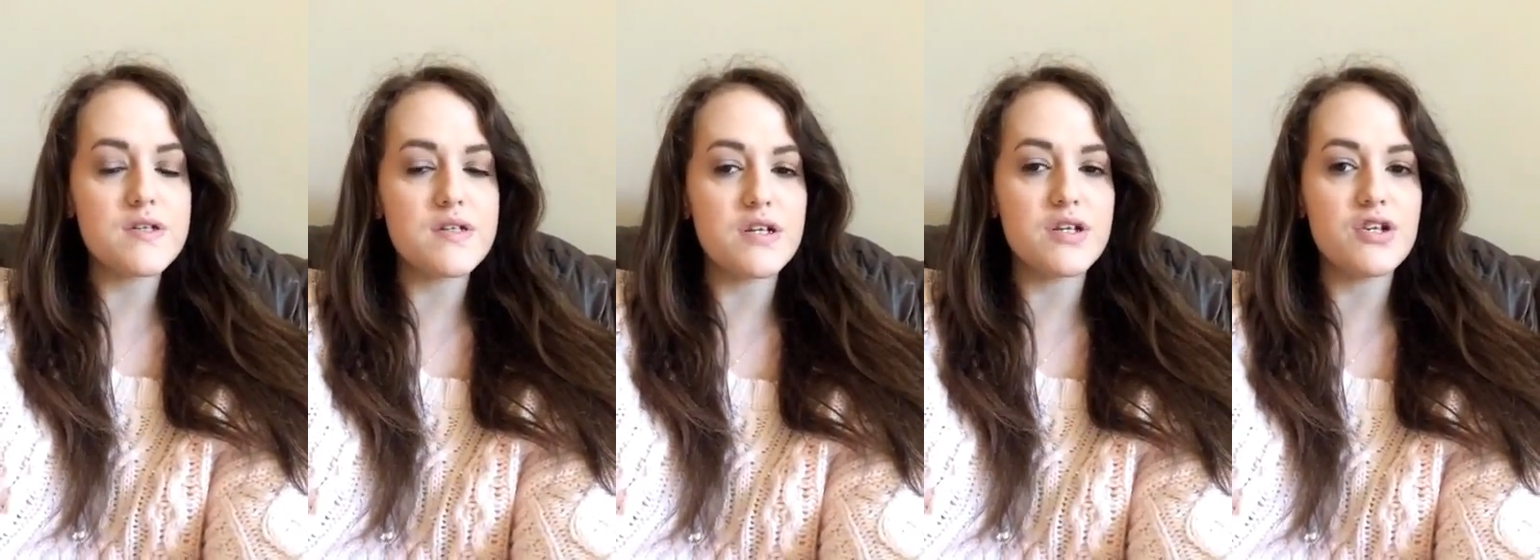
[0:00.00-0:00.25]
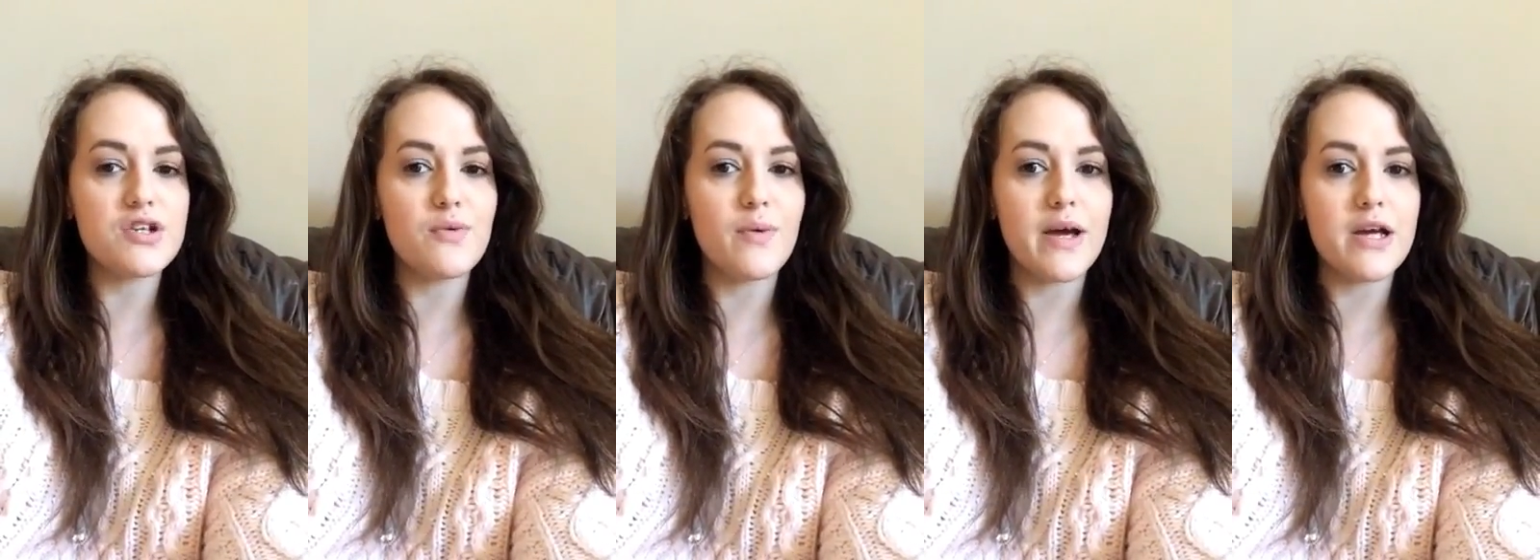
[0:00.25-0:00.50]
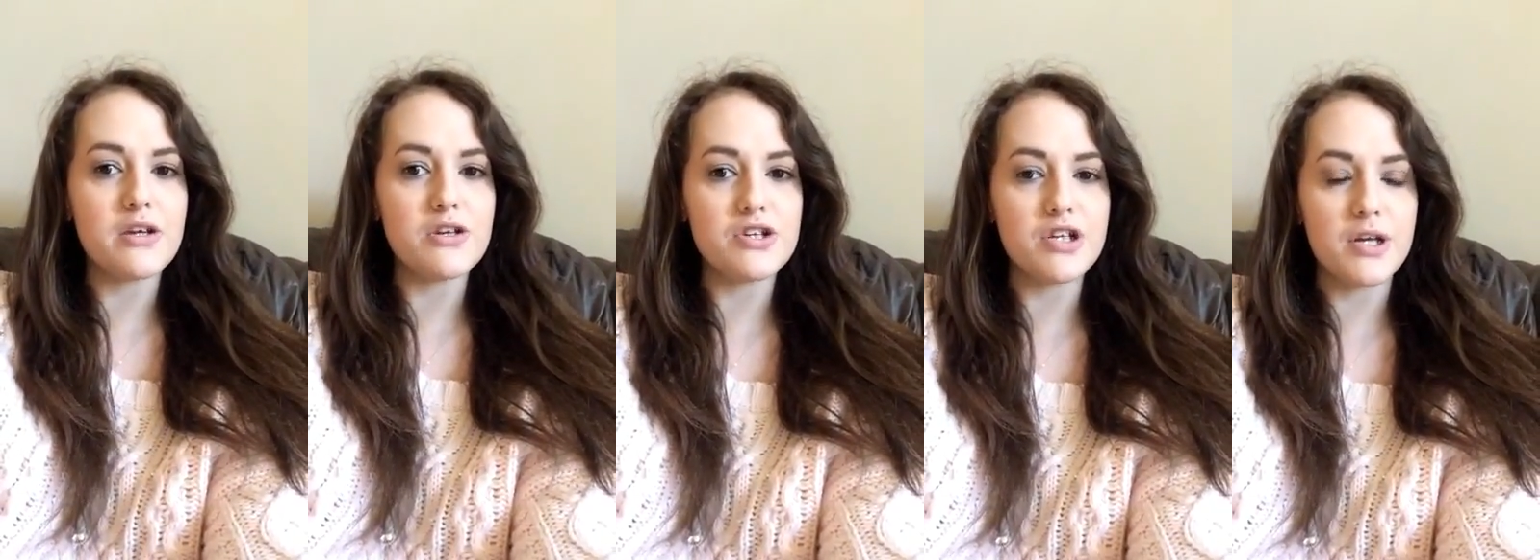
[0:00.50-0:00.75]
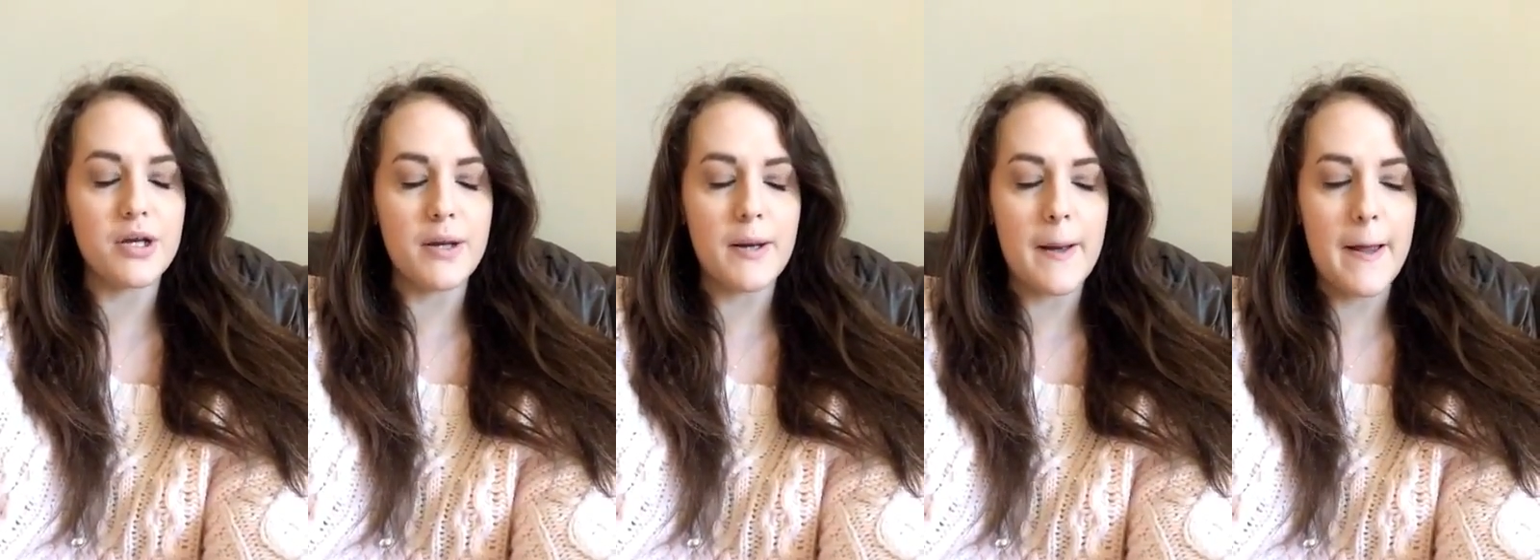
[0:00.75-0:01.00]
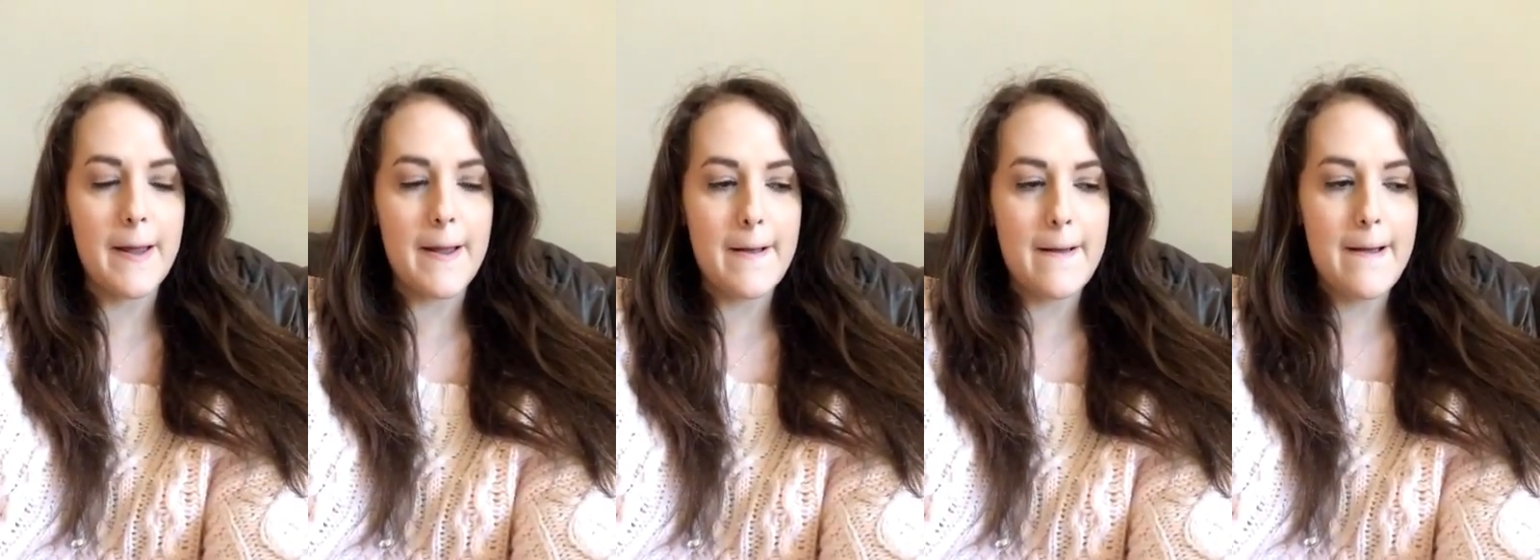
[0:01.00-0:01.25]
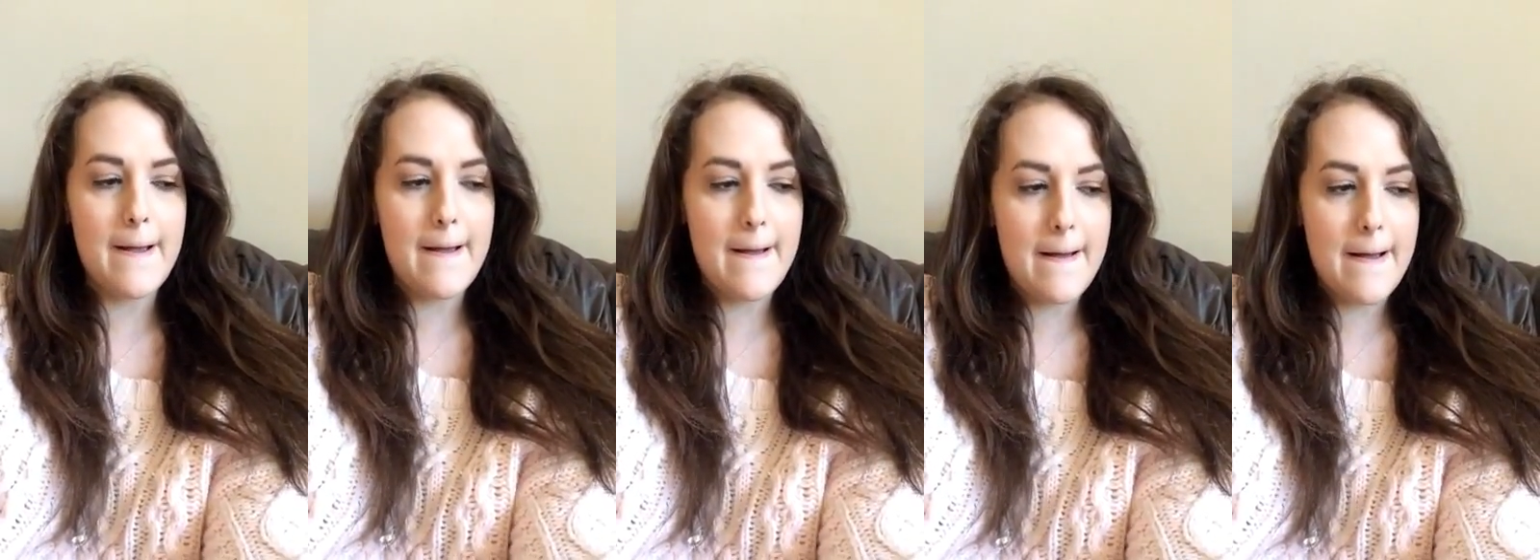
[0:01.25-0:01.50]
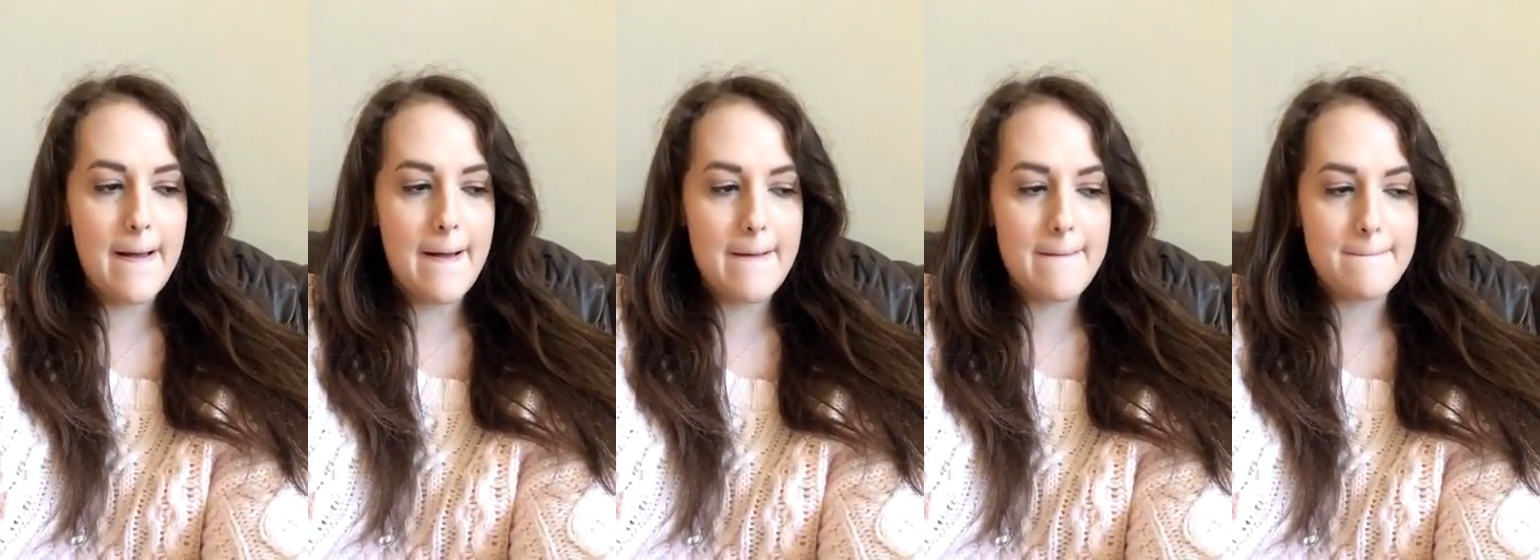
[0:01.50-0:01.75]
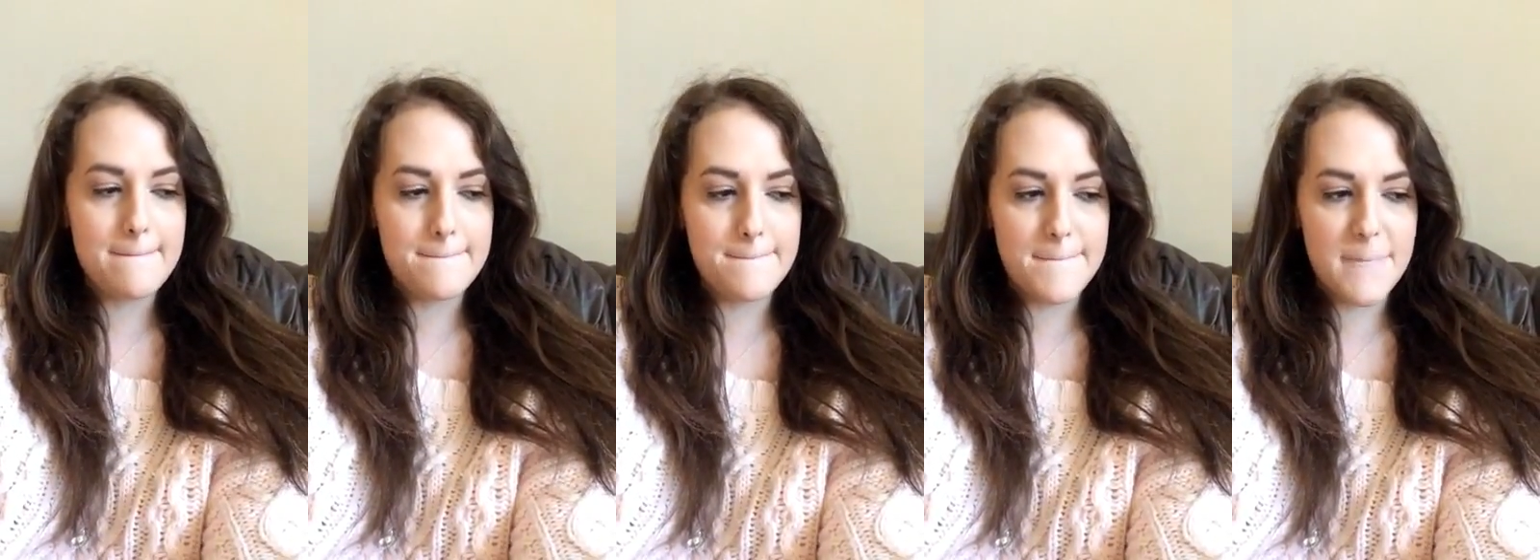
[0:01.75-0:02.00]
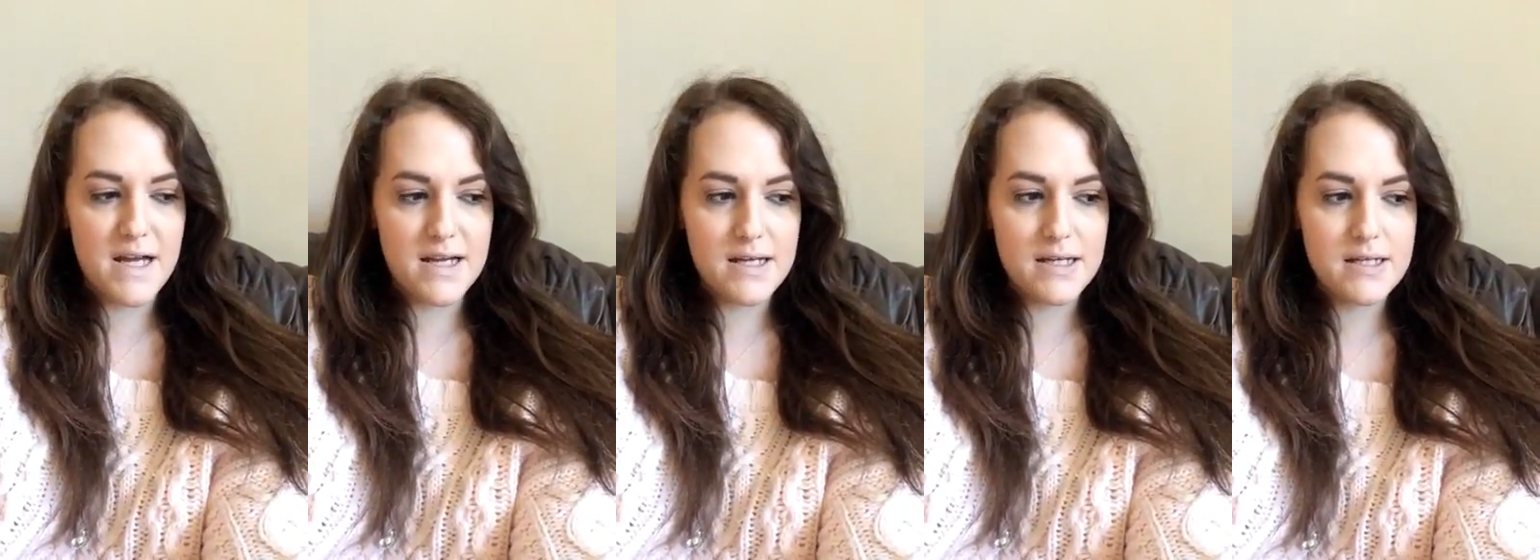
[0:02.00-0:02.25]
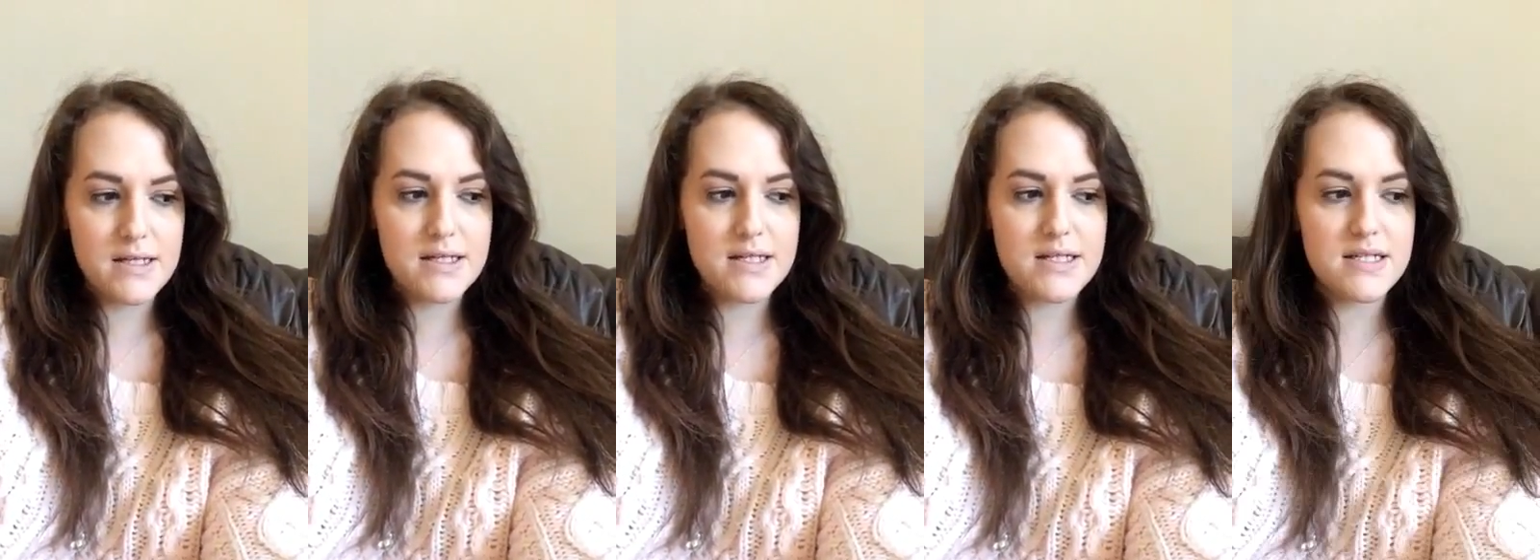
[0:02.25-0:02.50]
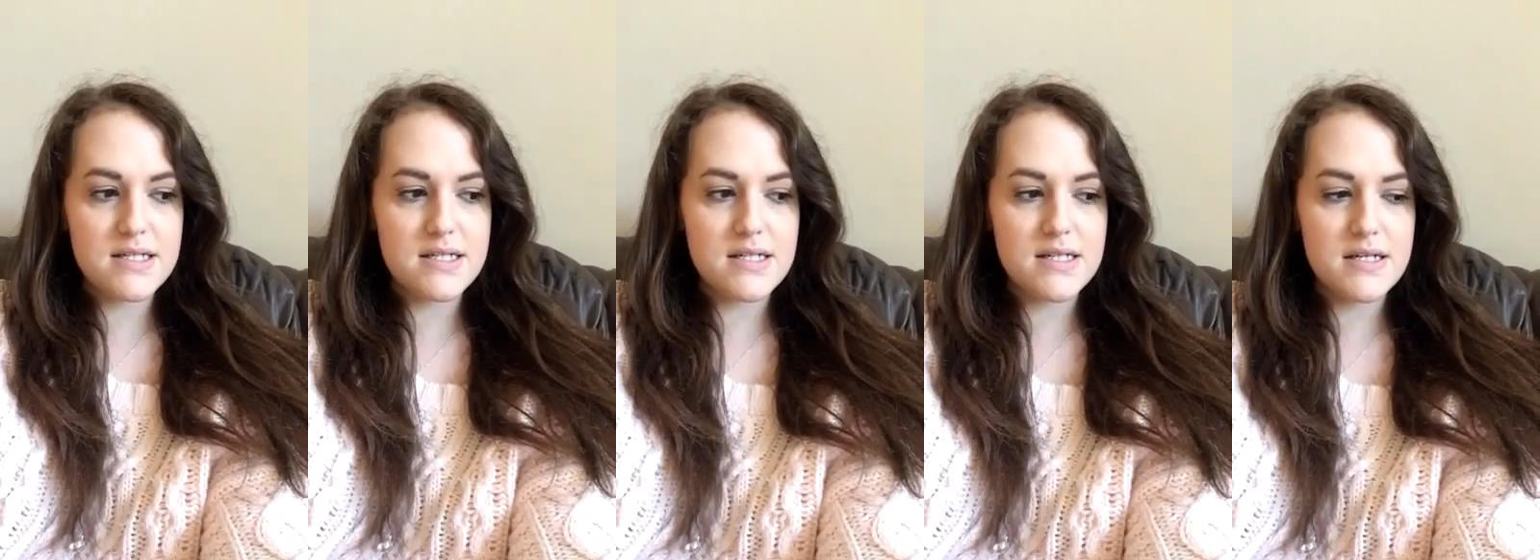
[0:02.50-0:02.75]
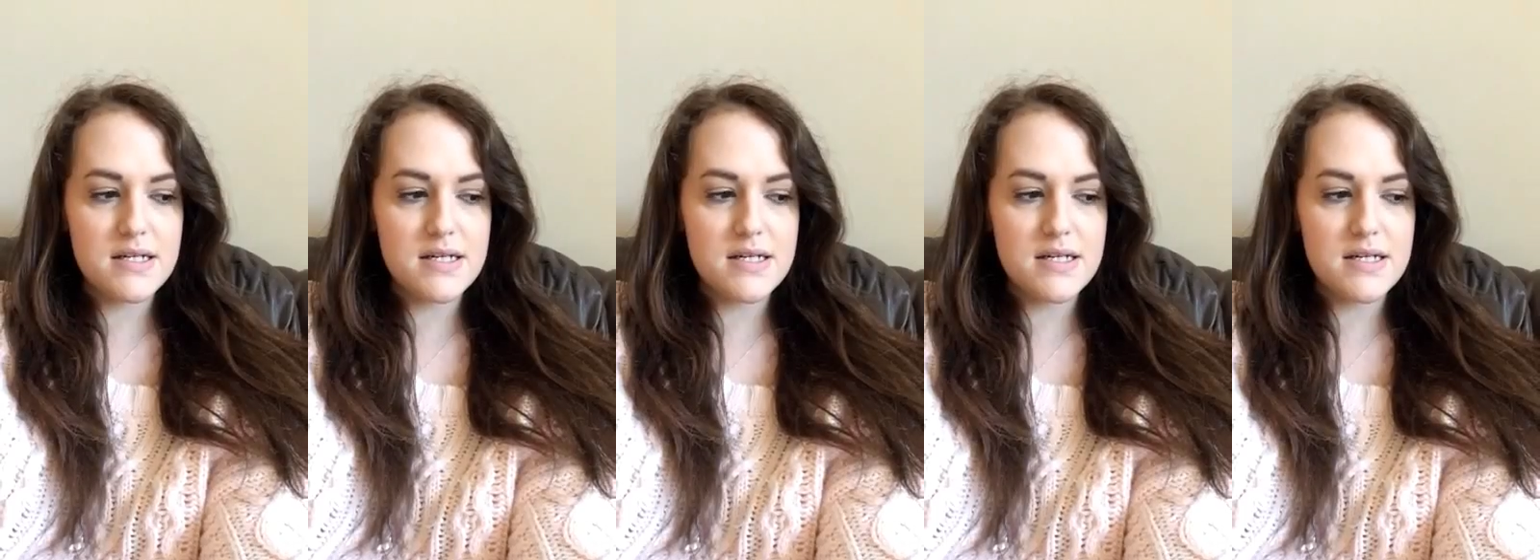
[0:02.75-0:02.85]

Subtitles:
situation. But